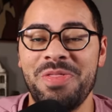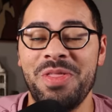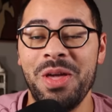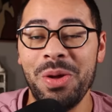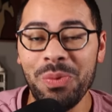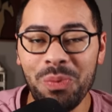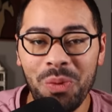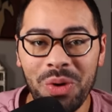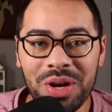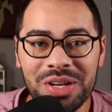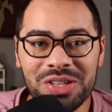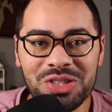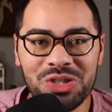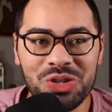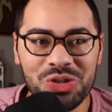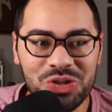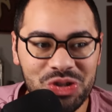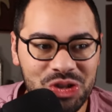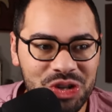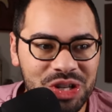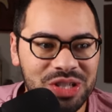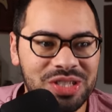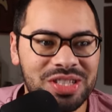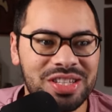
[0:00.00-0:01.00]
They want to
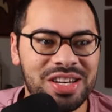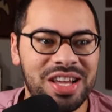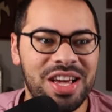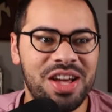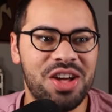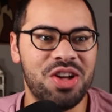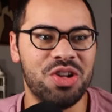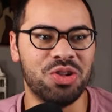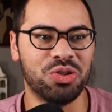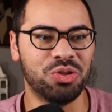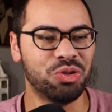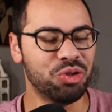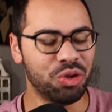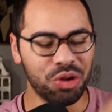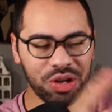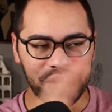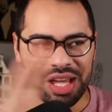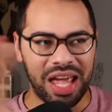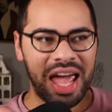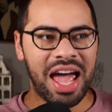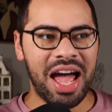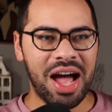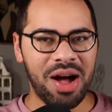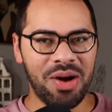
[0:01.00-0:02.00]
just
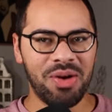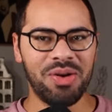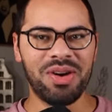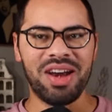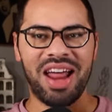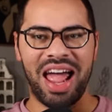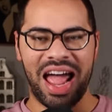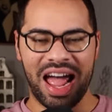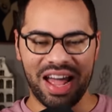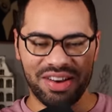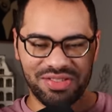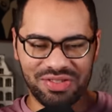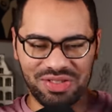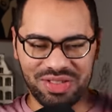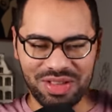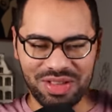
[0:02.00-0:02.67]
look out at